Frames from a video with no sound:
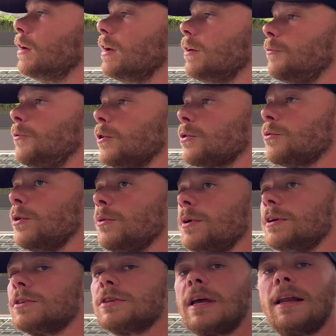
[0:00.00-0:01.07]
If you're
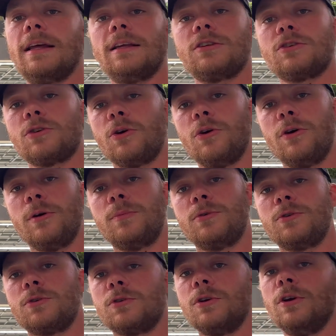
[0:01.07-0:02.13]
growing salads,
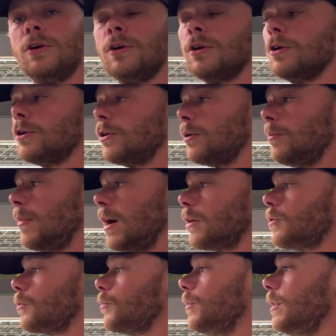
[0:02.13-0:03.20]
herbs,
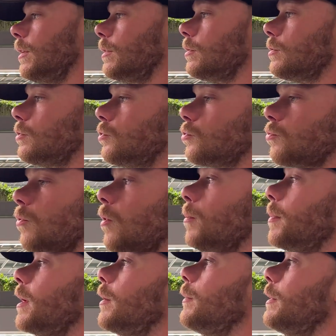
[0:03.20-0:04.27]
microgreens,
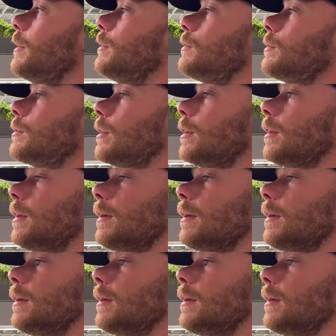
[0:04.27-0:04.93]
strawberries,